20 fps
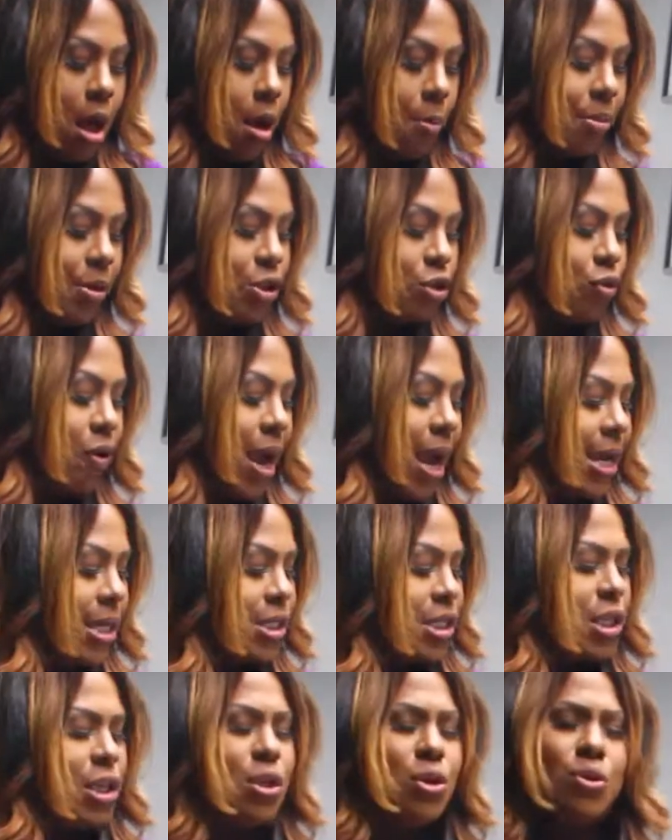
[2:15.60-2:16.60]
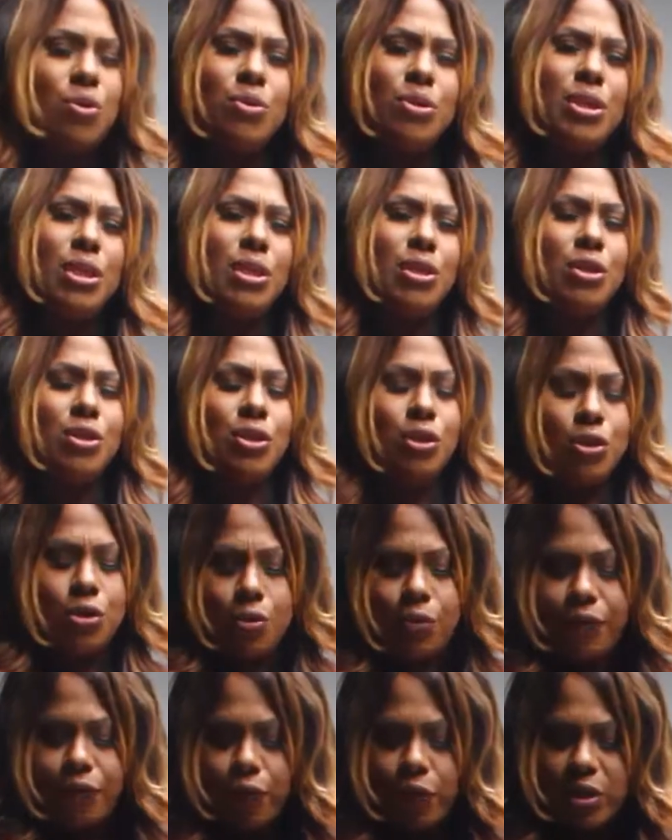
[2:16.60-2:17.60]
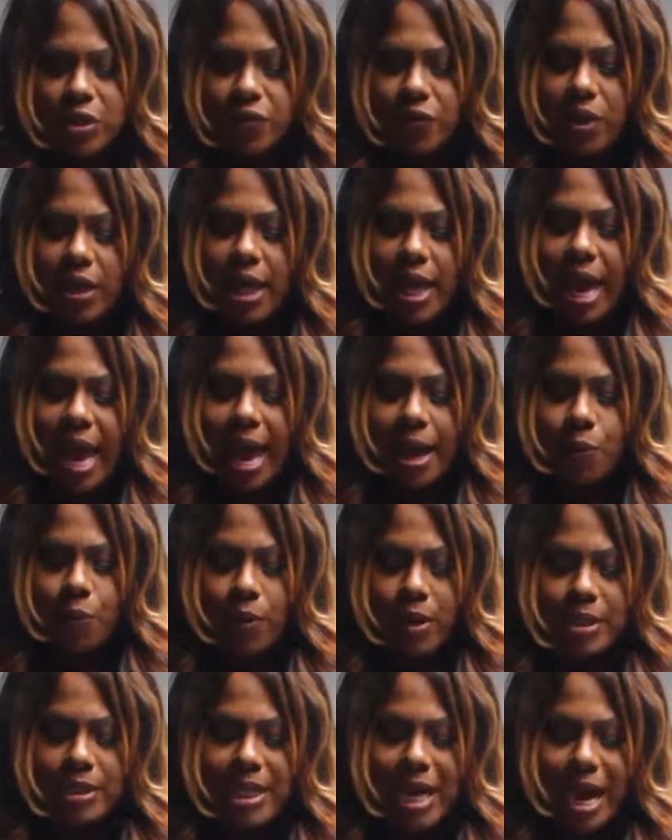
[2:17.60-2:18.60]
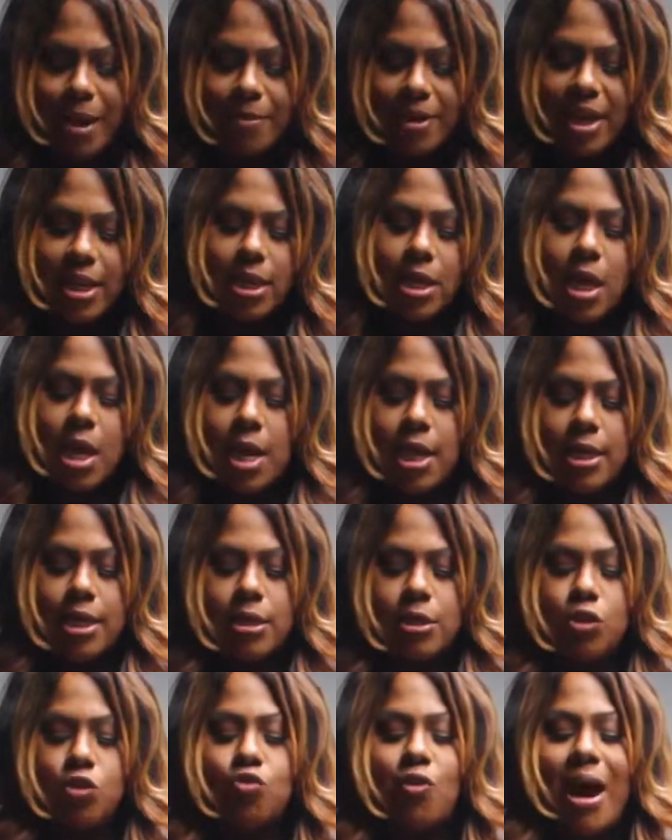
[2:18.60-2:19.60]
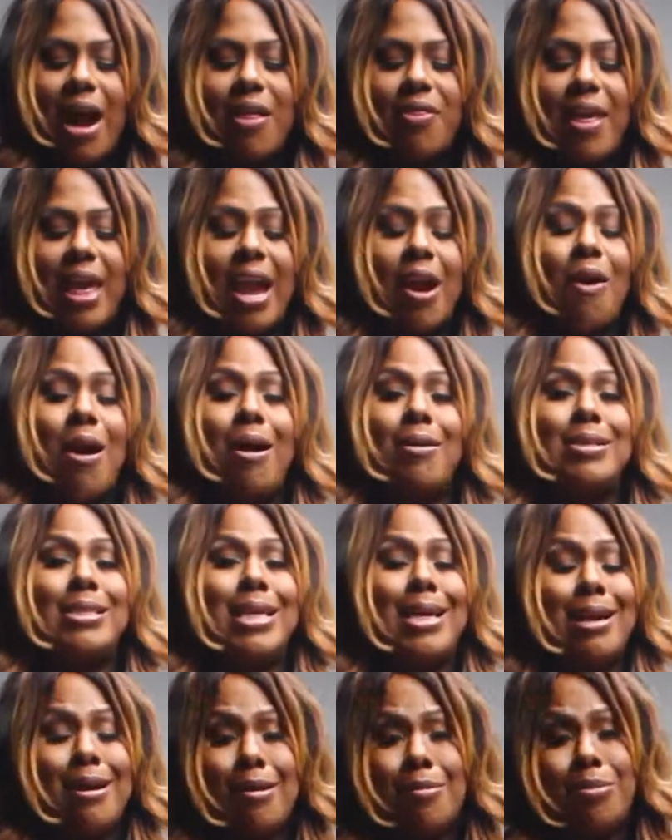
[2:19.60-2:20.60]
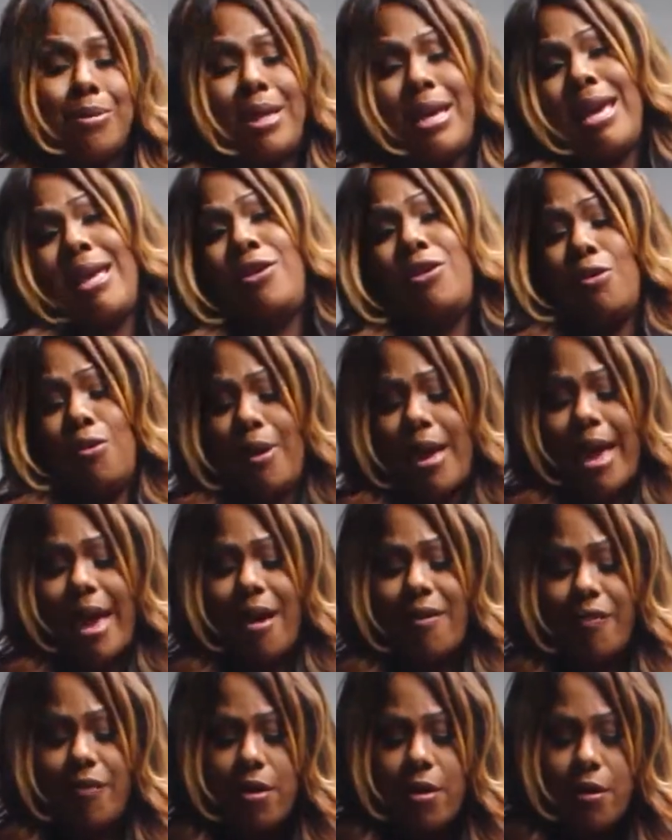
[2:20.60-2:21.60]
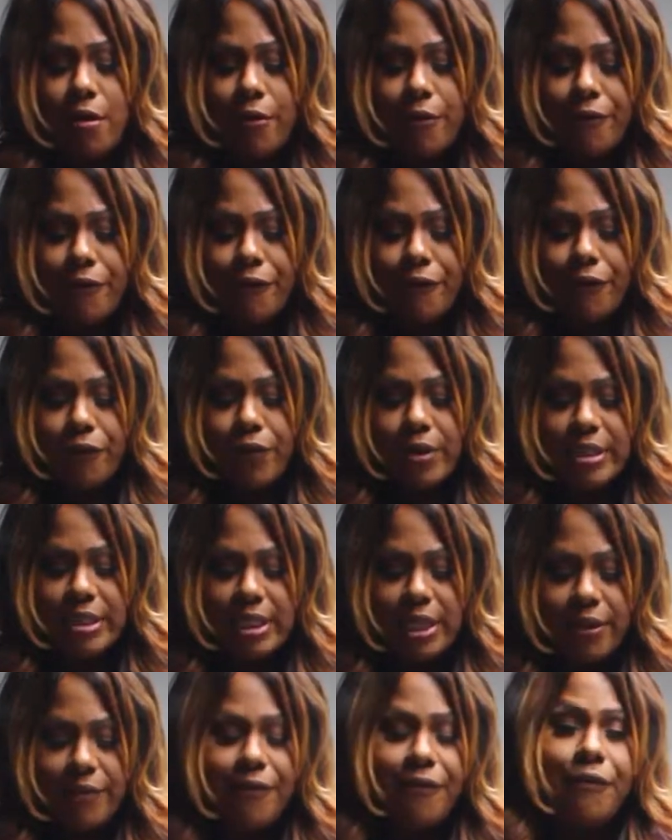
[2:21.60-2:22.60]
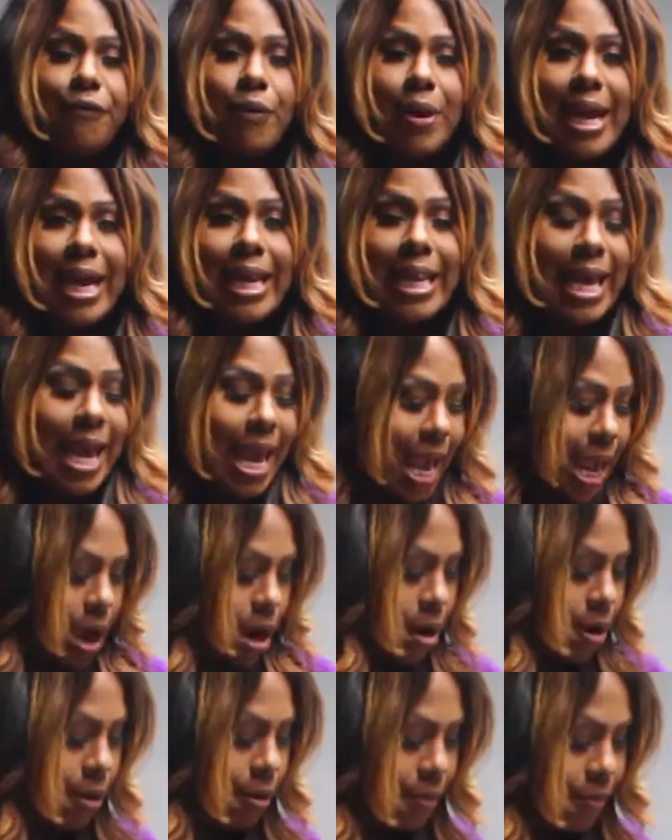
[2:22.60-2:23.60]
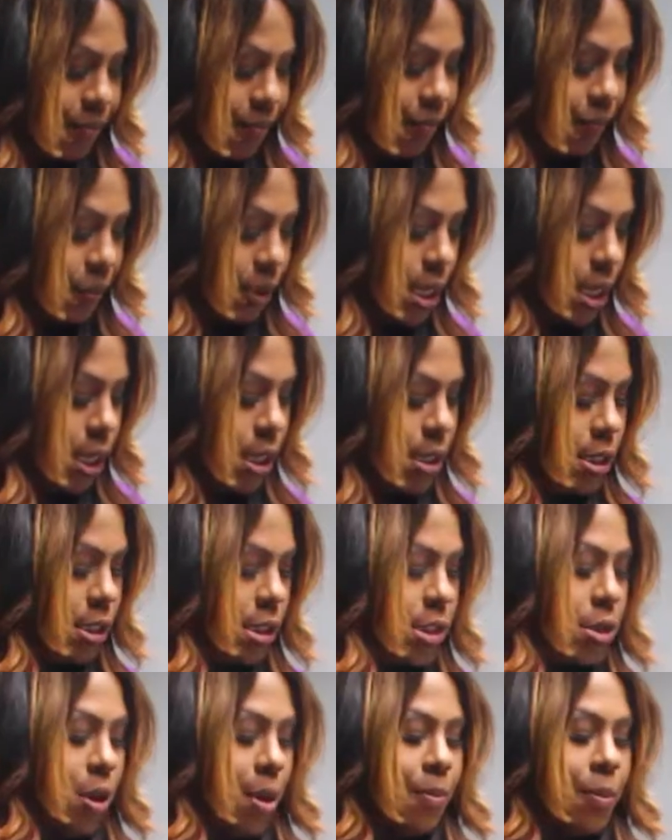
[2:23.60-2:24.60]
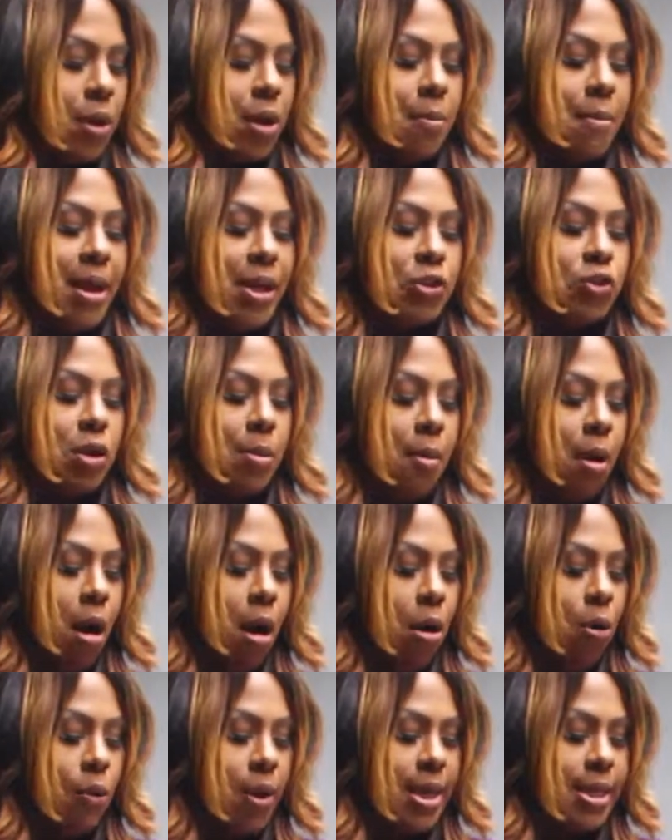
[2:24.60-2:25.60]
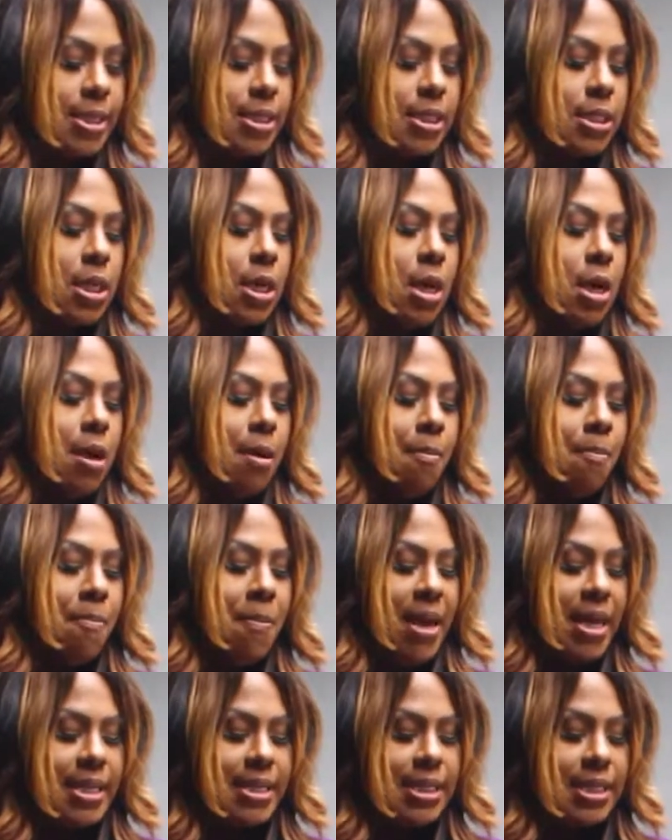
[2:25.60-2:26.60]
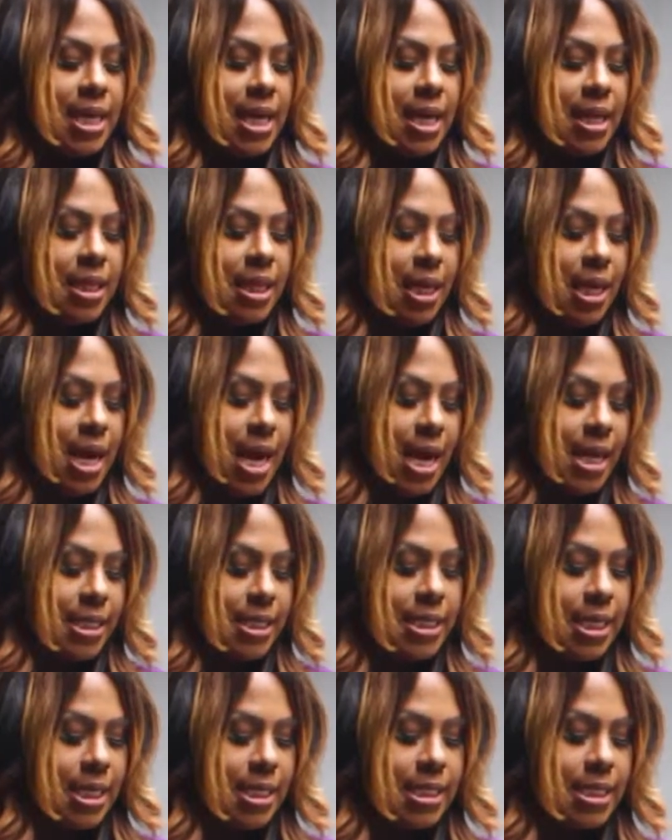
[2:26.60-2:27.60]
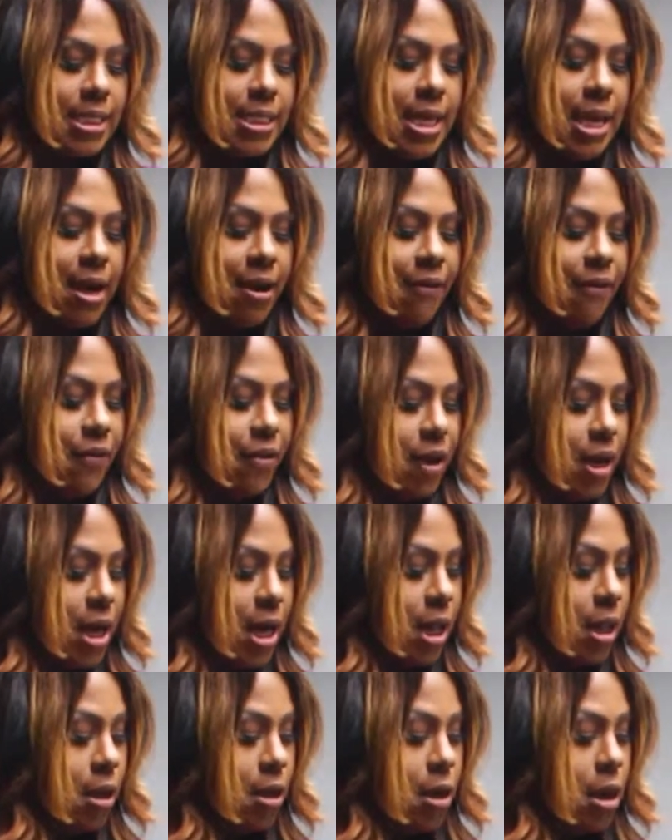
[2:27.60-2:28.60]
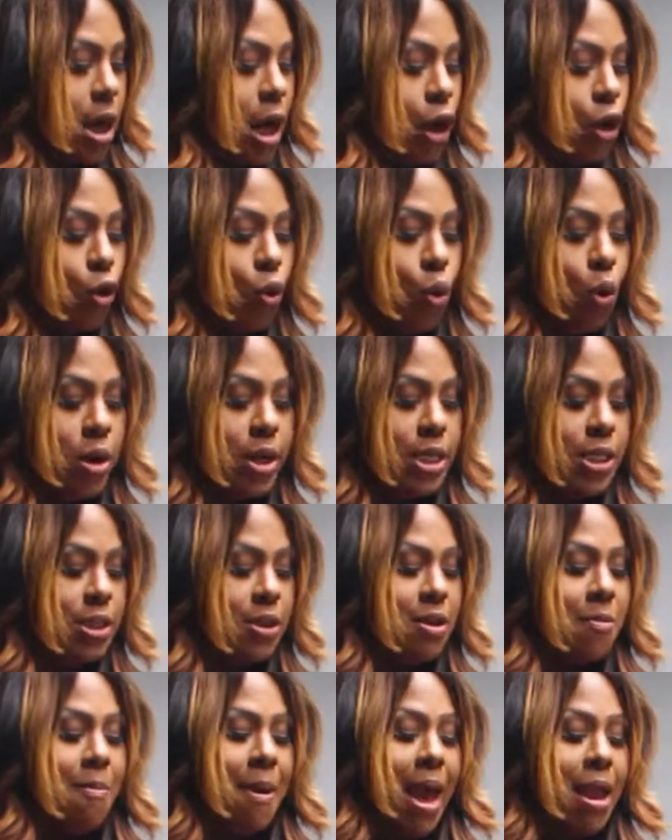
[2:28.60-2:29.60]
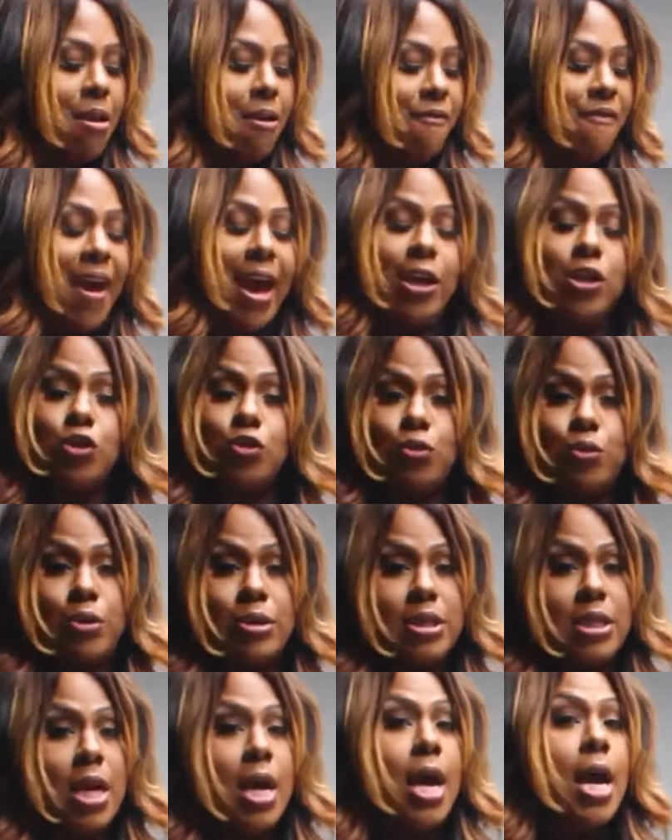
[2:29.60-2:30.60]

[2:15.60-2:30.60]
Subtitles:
But trying to use it too forcefully at one time can dry the hair out terribly, and you'll have frizzy, frayed hair. So I'm going to make sure I'm always mixing the contents of the color according to the manufacturer's